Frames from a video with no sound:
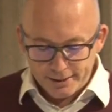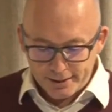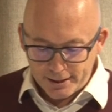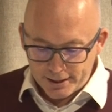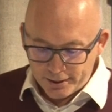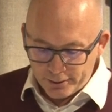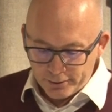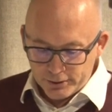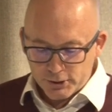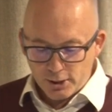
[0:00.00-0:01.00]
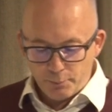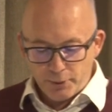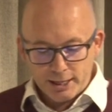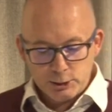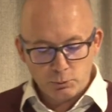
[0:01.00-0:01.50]
the Xaar
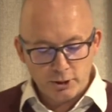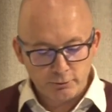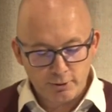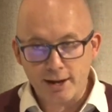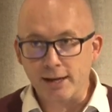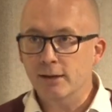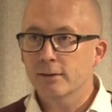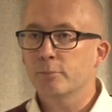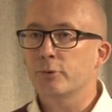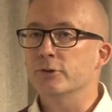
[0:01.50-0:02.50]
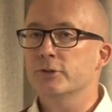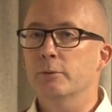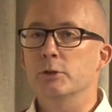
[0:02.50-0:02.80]
page-wide array printing,